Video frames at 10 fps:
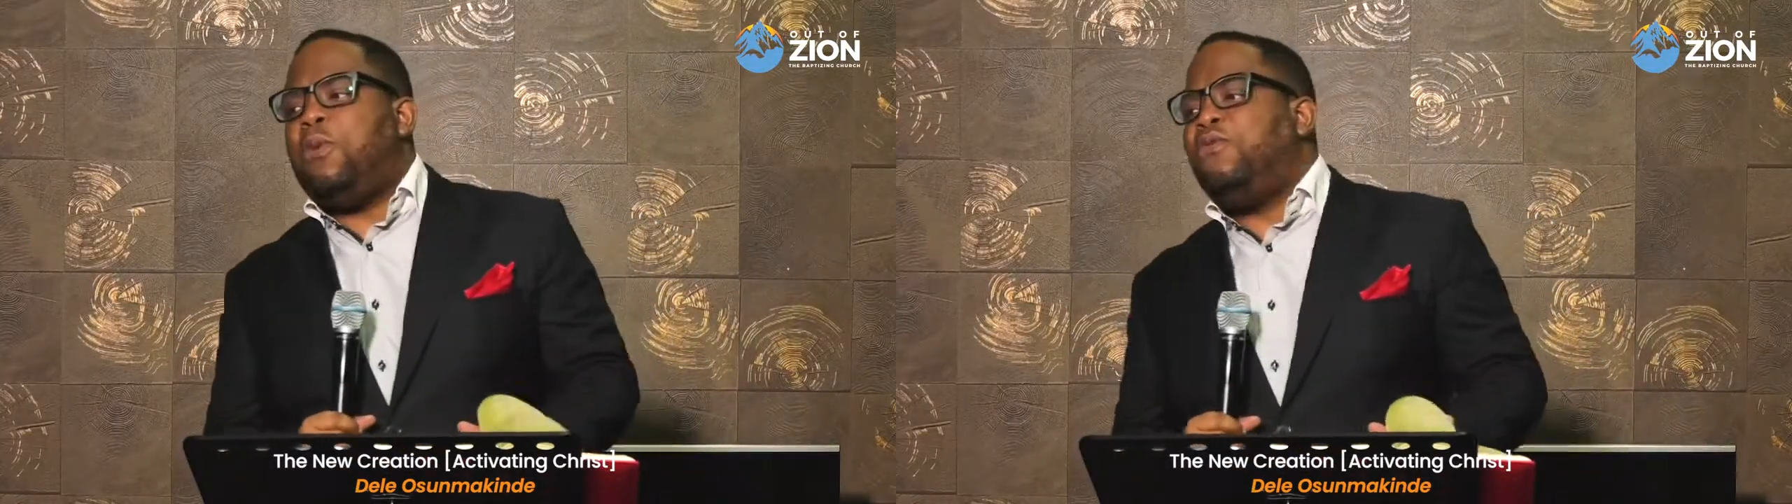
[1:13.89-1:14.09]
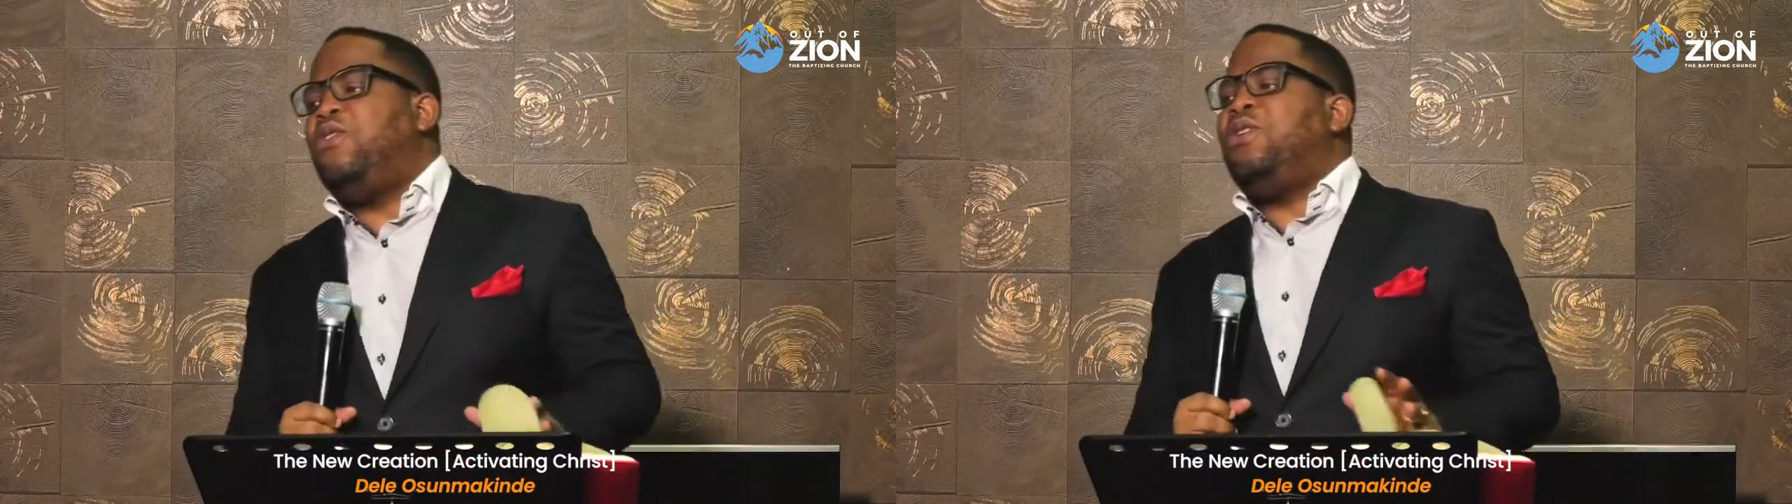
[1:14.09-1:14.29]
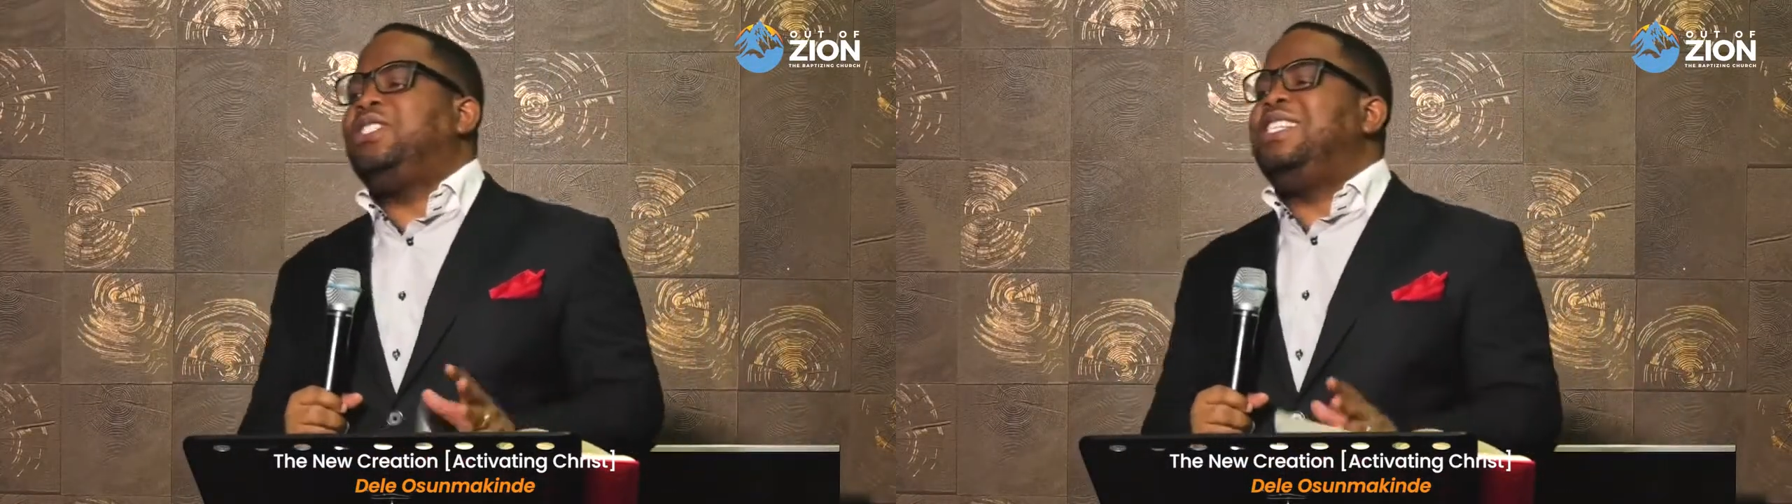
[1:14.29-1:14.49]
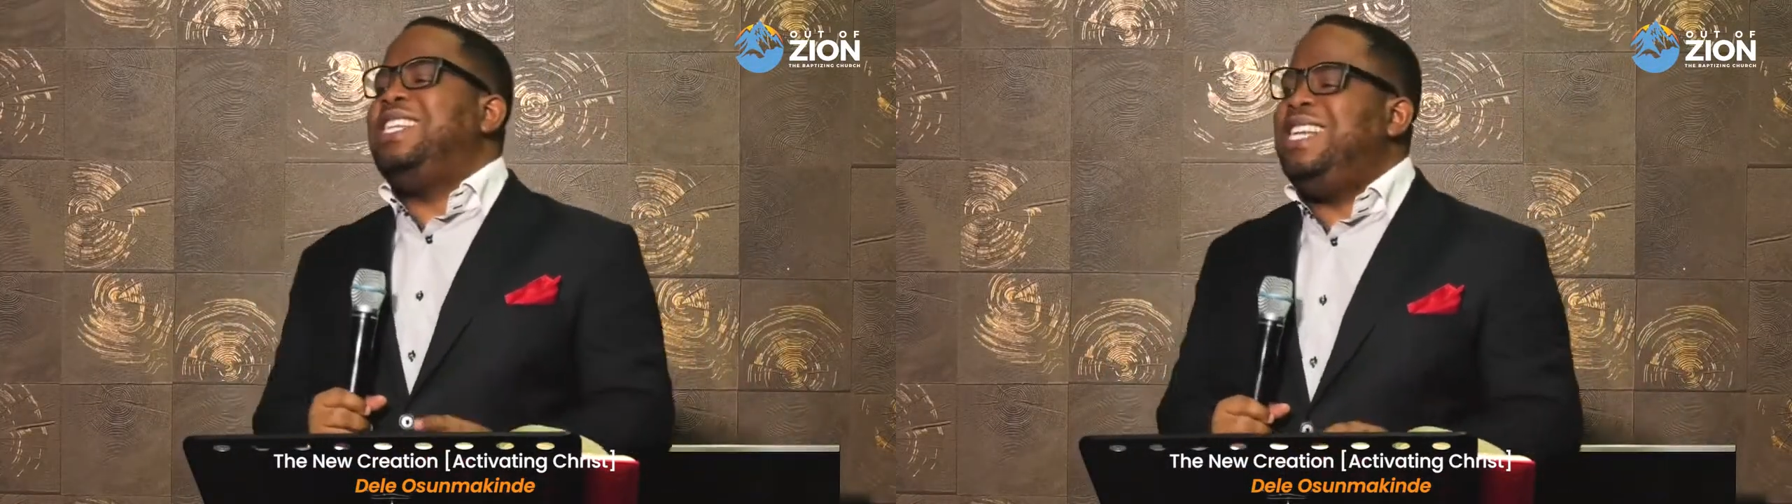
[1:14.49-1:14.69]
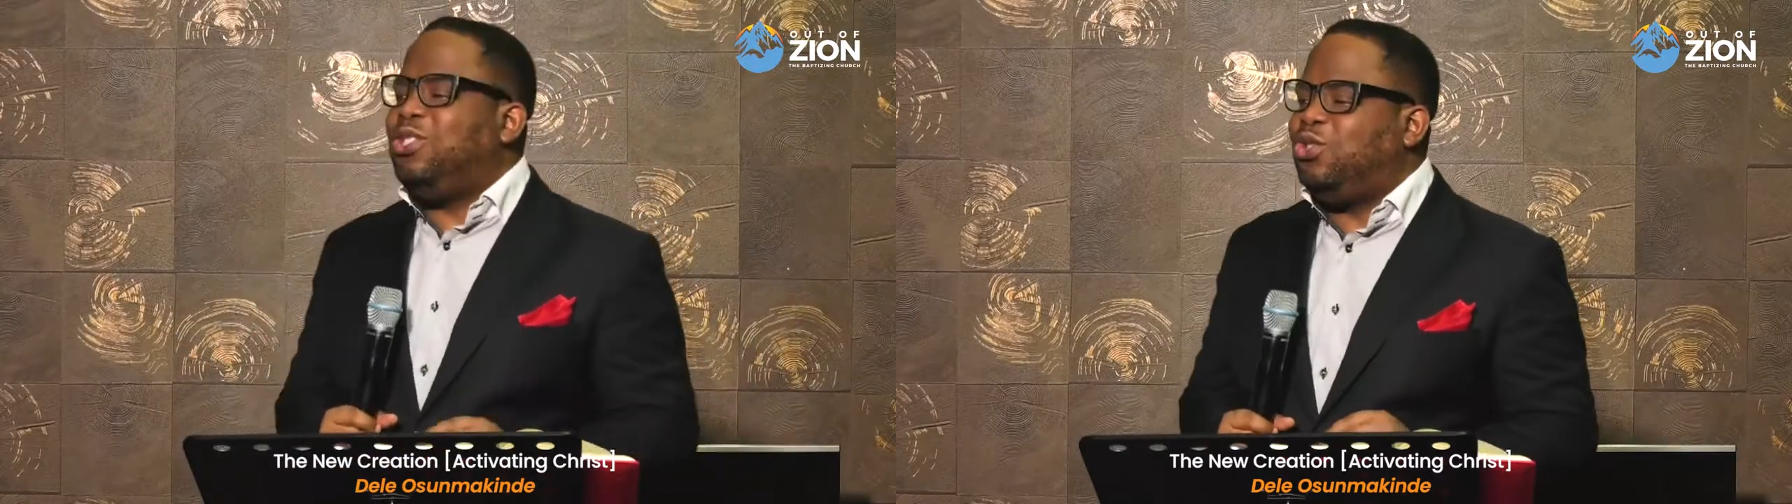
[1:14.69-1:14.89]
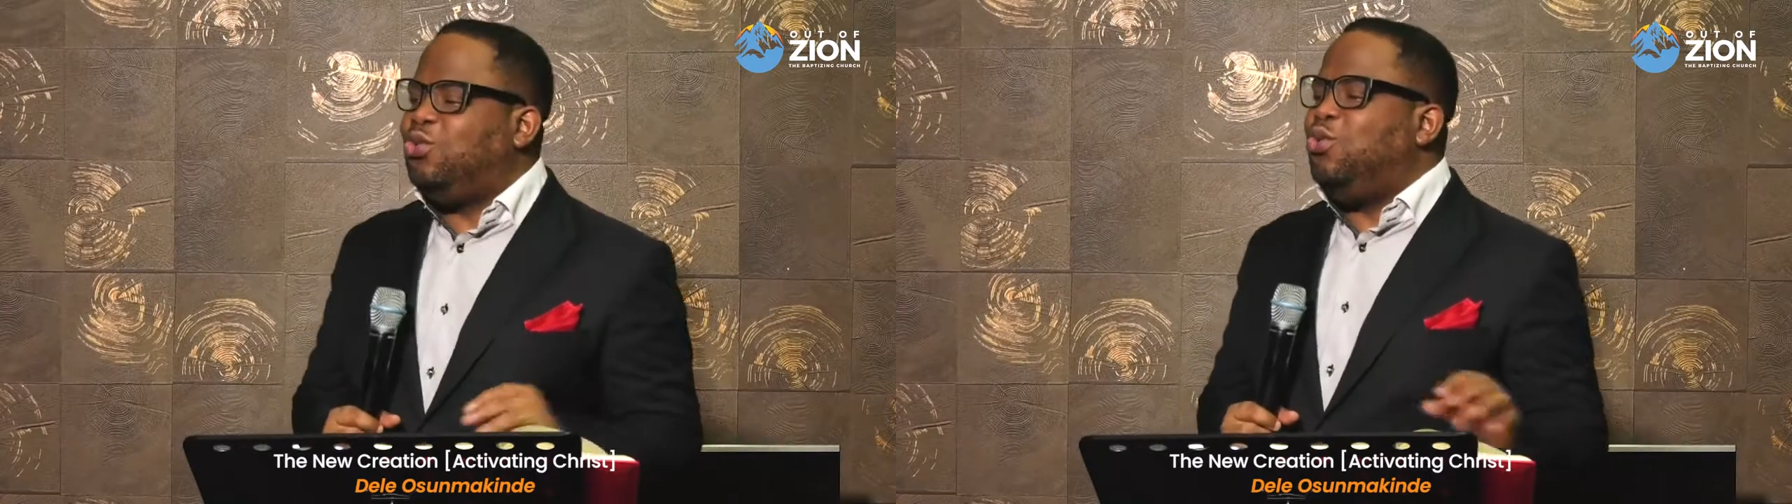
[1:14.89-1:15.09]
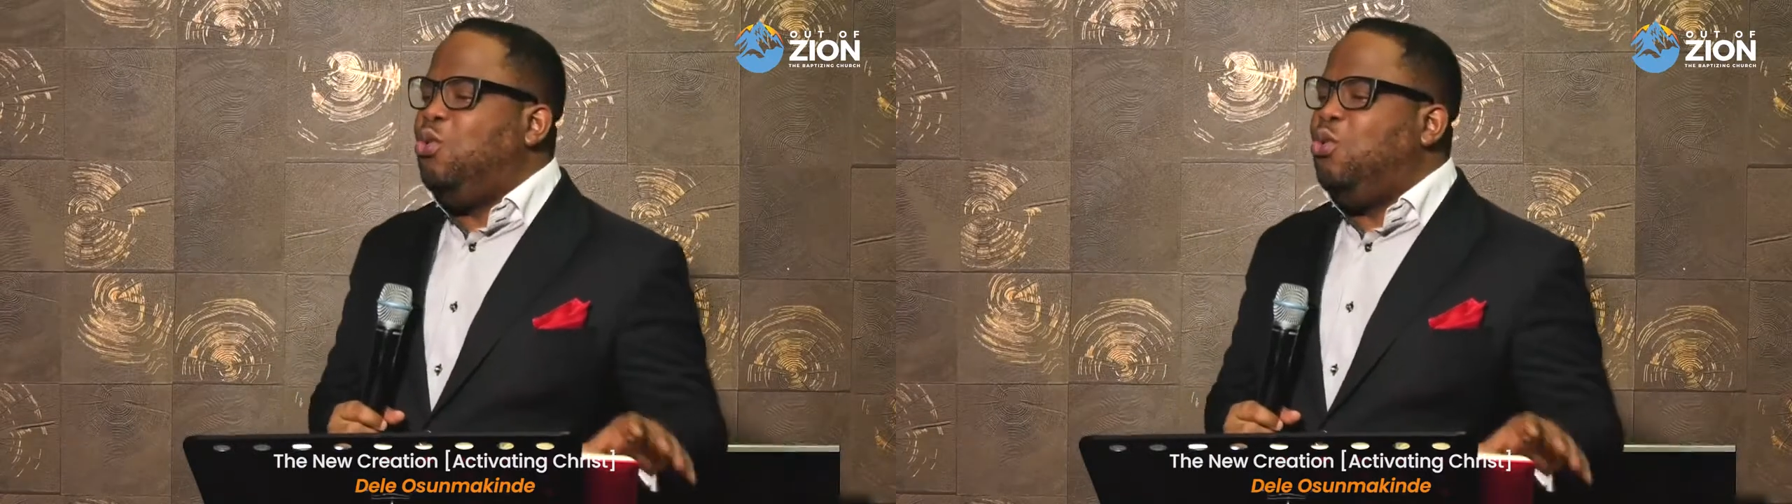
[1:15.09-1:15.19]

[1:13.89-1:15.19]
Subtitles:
of us need to